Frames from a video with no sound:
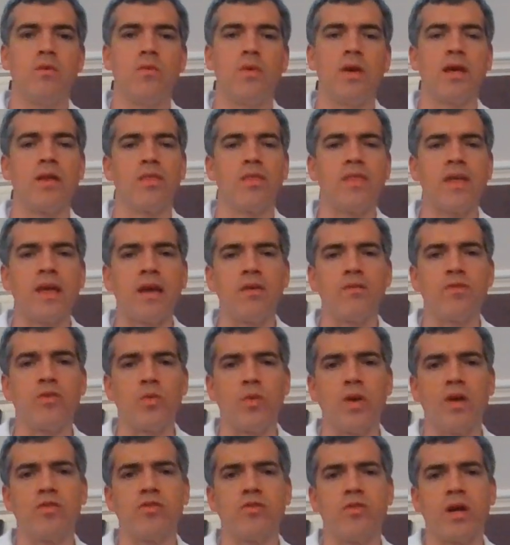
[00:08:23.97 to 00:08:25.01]
We can think of
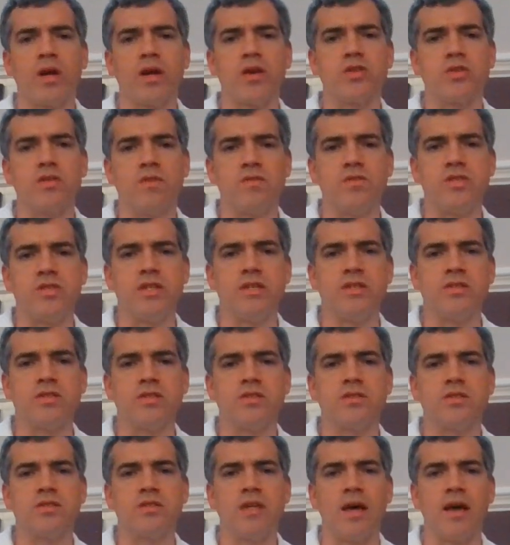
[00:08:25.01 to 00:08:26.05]
the resurrection of
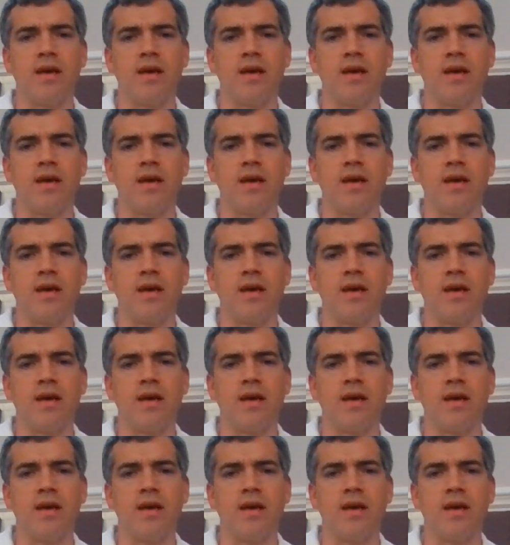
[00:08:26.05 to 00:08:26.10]
Jesus